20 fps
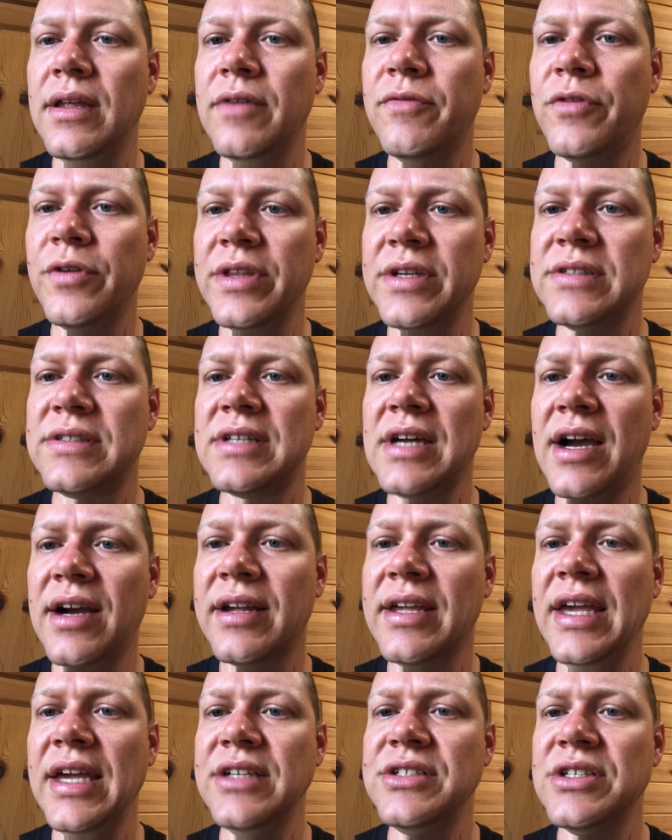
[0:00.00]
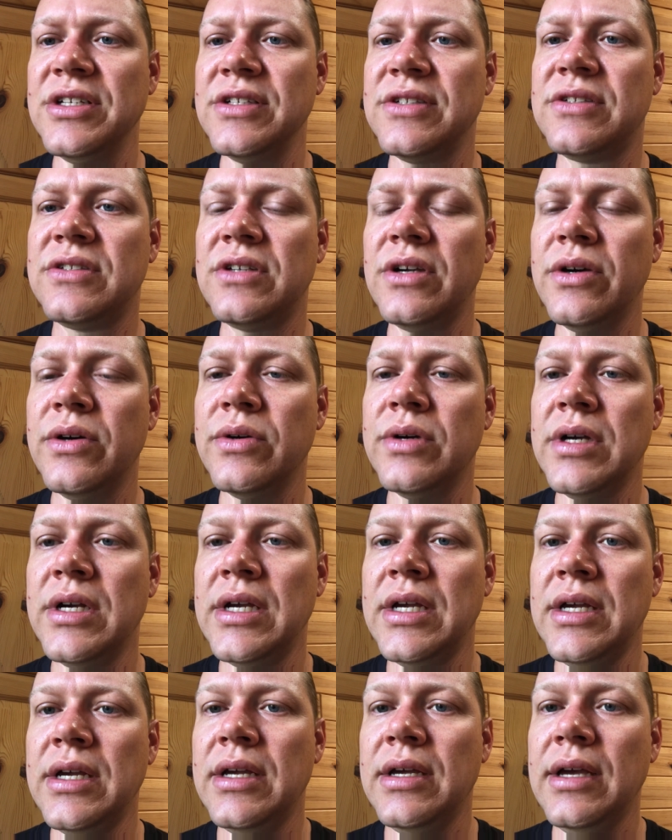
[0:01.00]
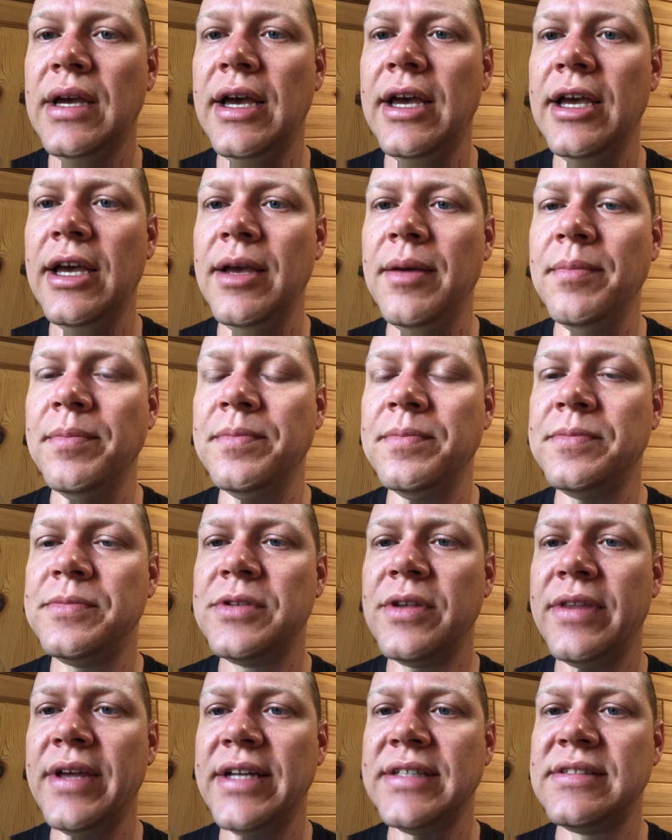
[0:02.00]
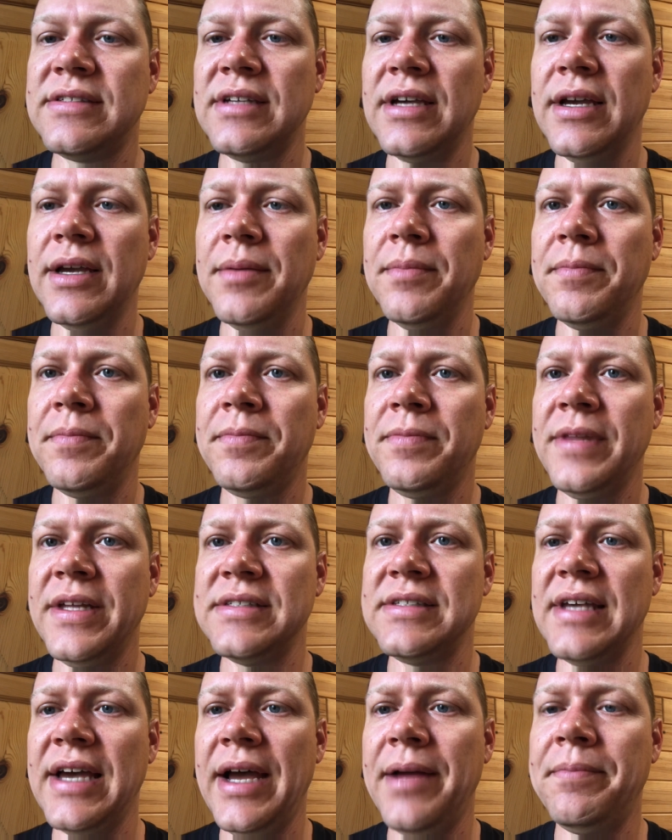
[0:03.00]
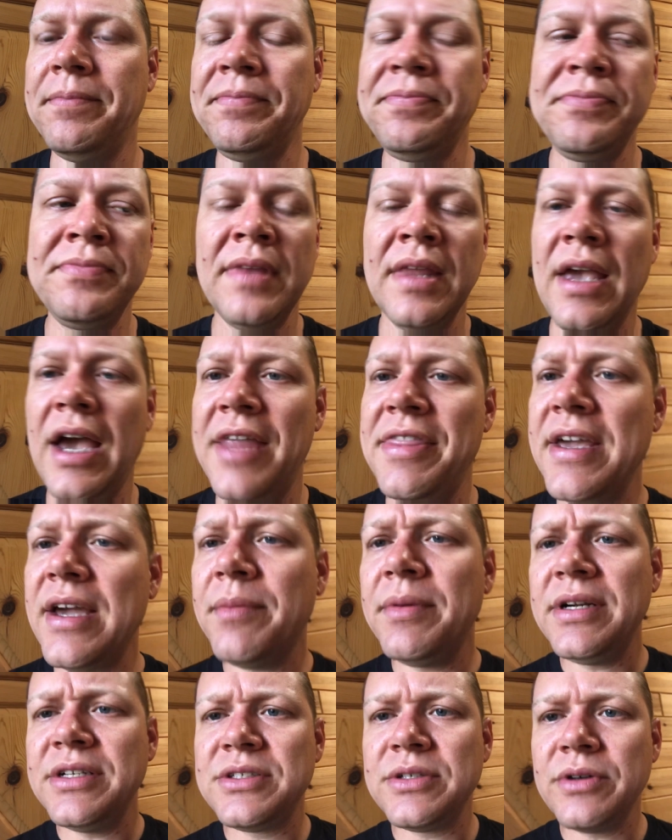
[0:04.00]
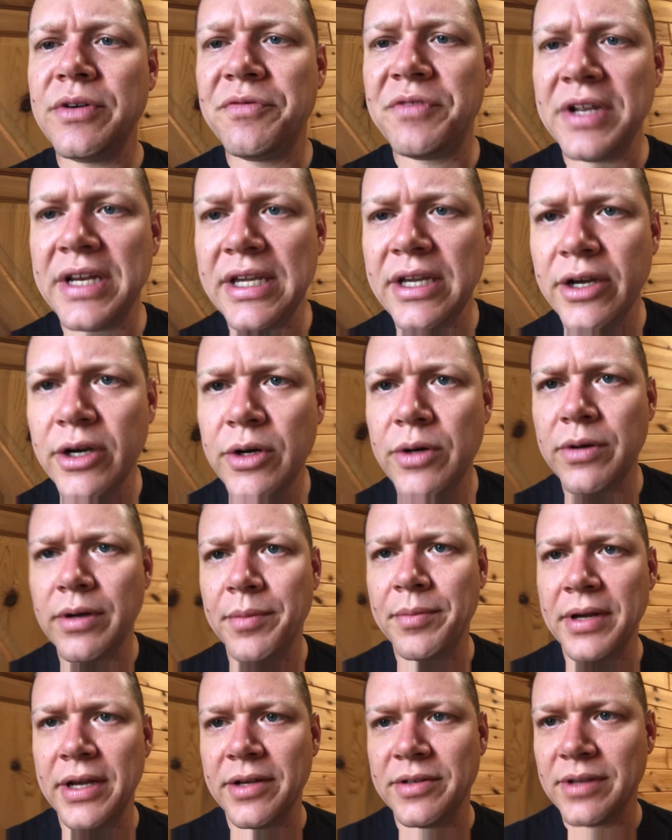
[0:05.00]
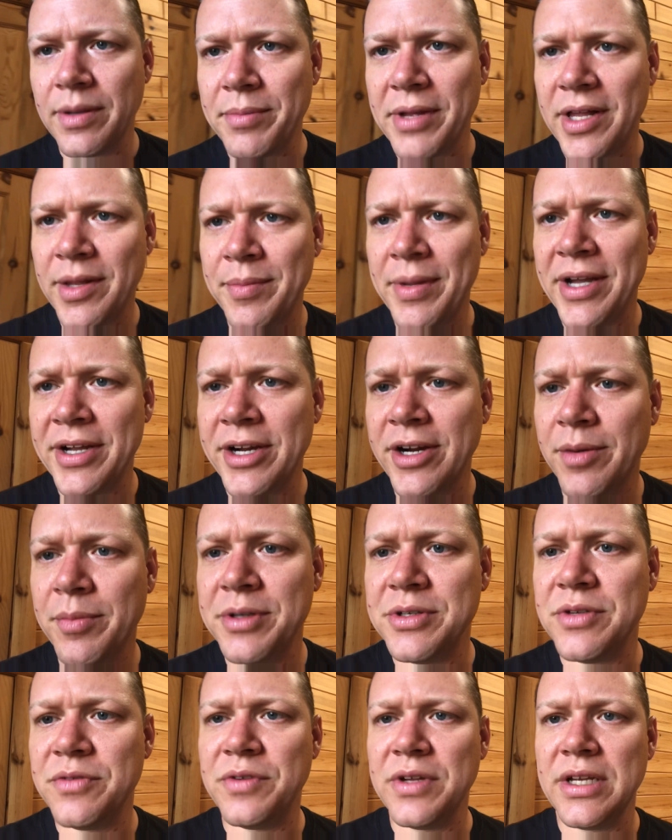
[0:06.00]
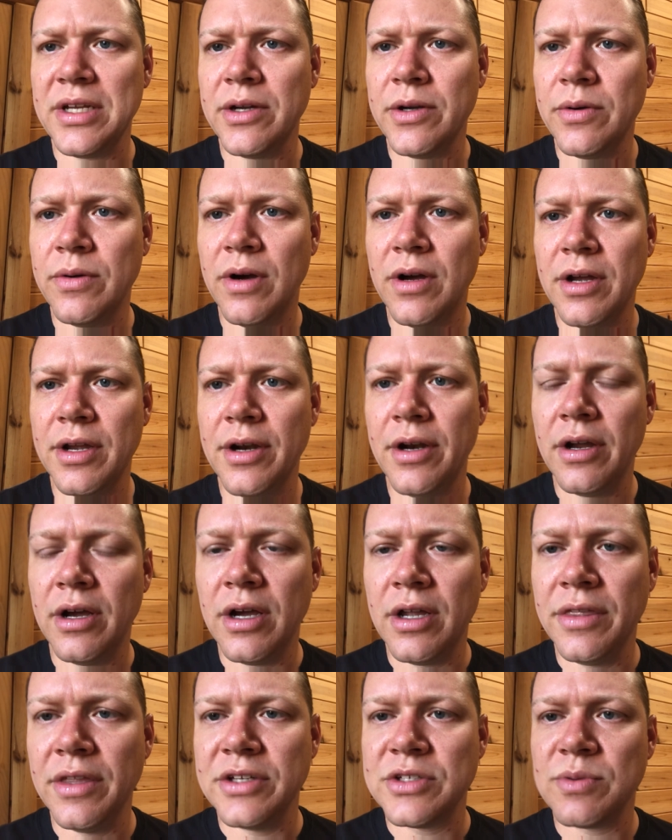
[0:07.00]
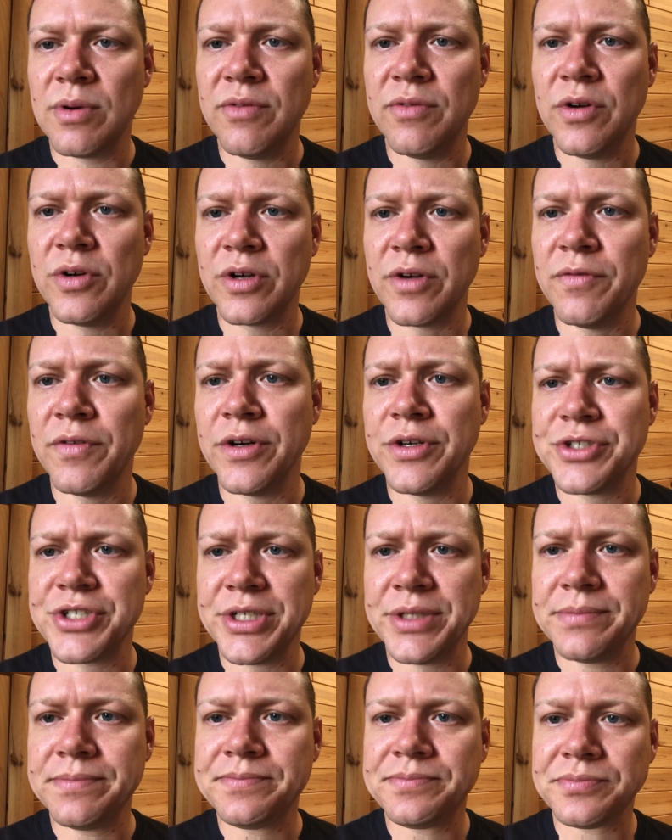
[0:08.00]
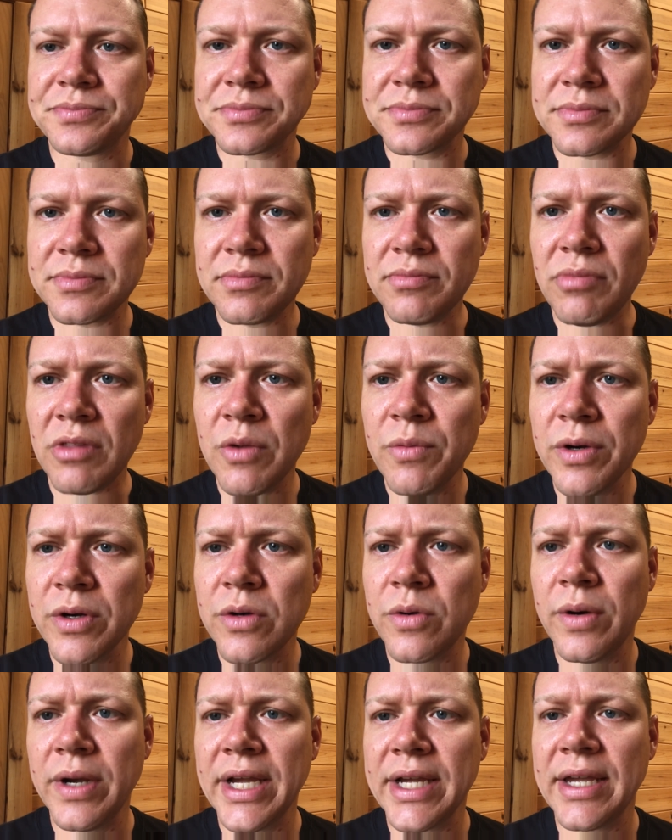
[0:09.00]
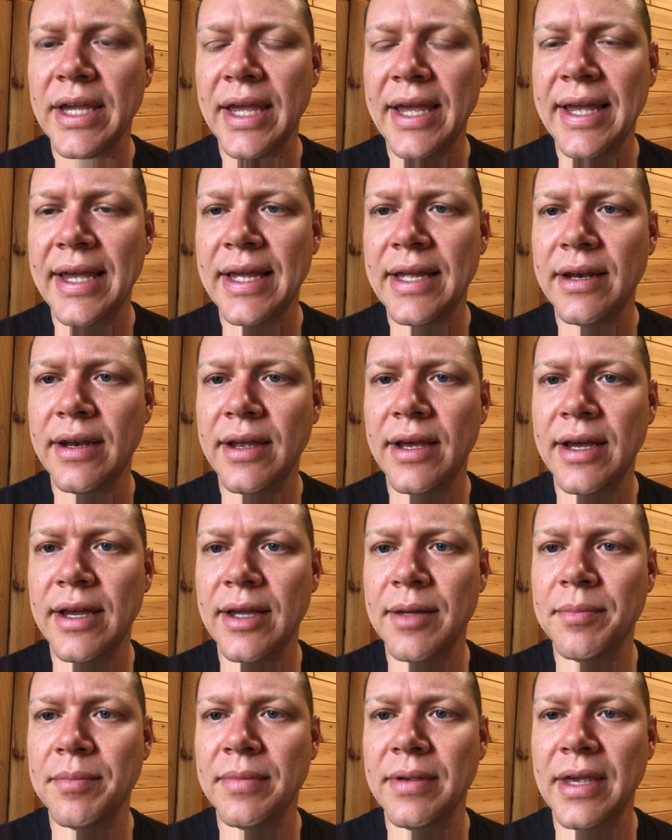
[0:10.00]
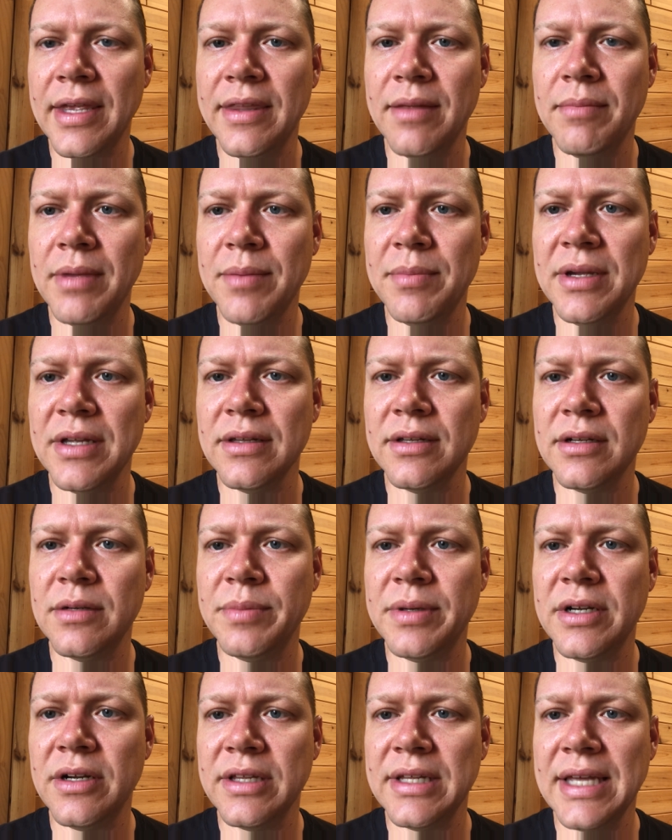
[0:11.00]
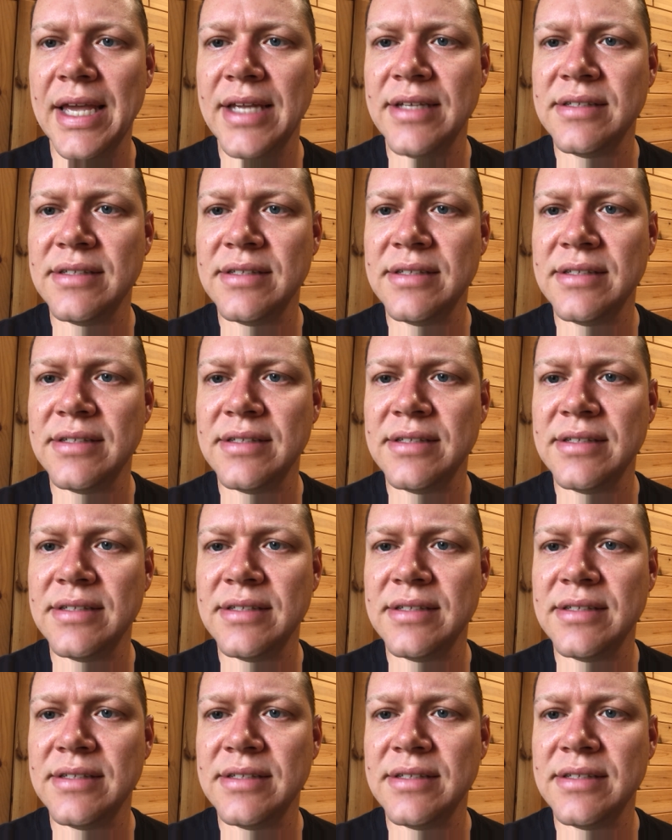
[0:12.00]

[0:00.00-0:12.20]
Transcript: for the stock gauges. So that's that. I think I'm gonna do a video. I'm out here. I'm gonna do a video on the 12-volt conversion real quick, and then maybe a little bit on the